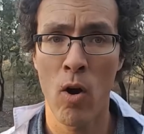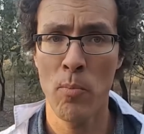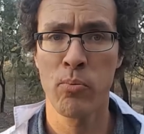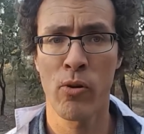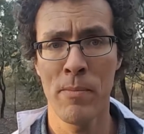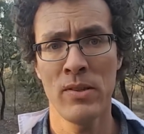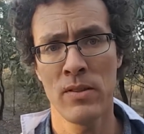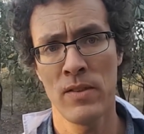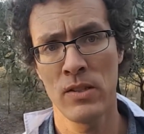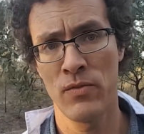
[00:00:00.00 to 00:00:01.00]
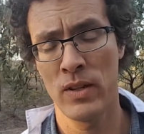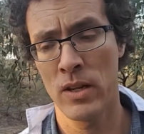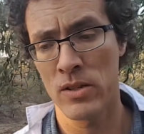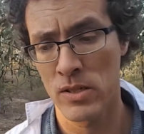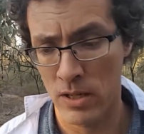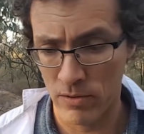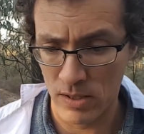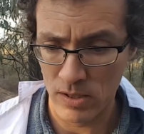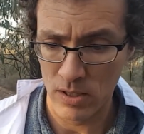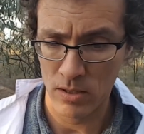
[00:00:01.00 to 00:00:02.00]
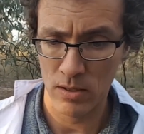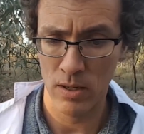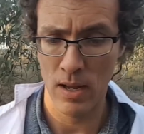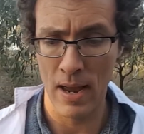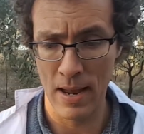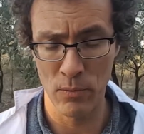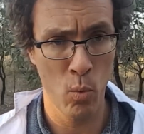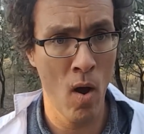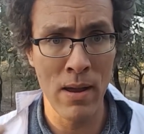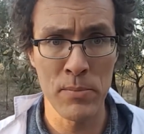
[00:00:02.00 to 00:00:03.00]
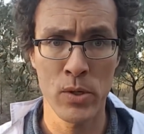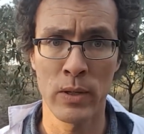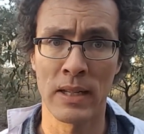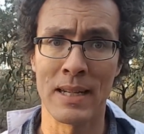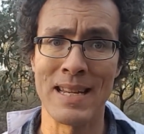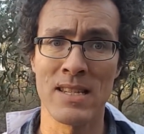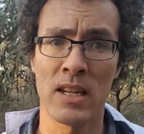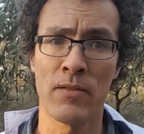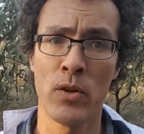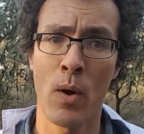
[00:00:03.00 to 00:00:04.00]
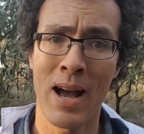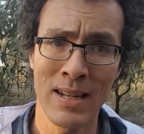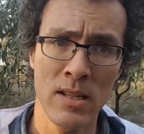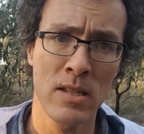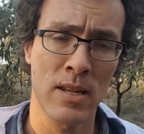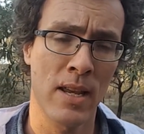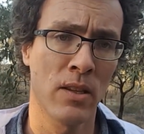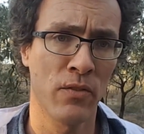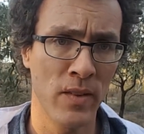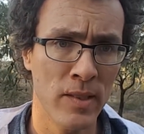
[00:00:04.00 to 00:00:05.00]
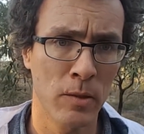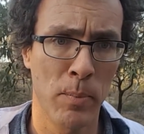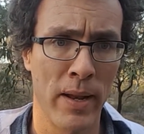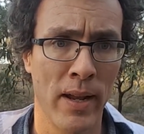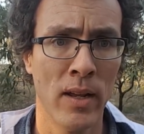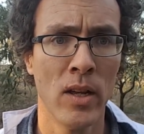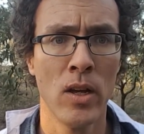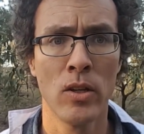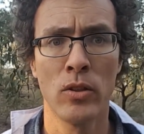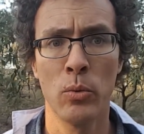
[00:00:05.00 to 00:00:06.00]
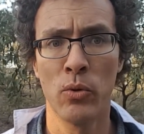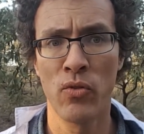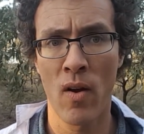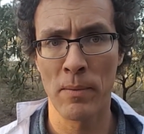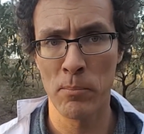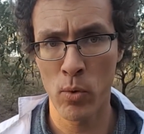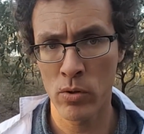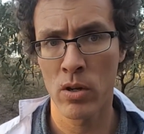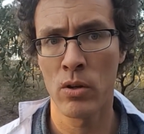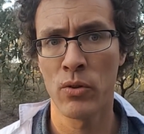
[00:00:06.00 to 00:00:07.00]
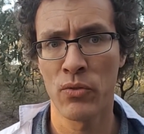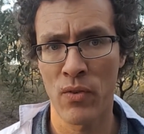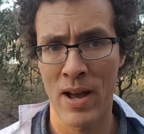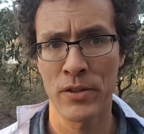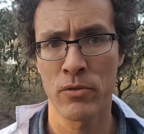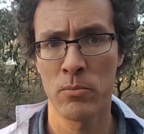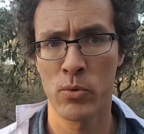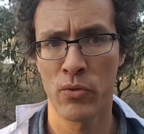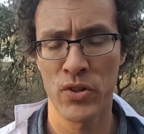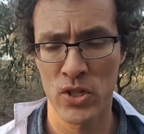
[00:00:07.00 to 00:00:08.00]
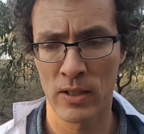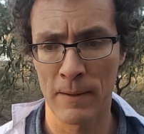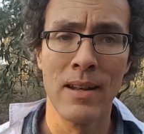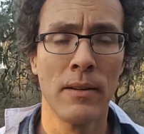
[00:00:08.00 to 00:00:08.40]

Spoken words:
whole premise of this video series and why I'm doing it is that if you understand the physics better, you will find more gold faster and more efficiently.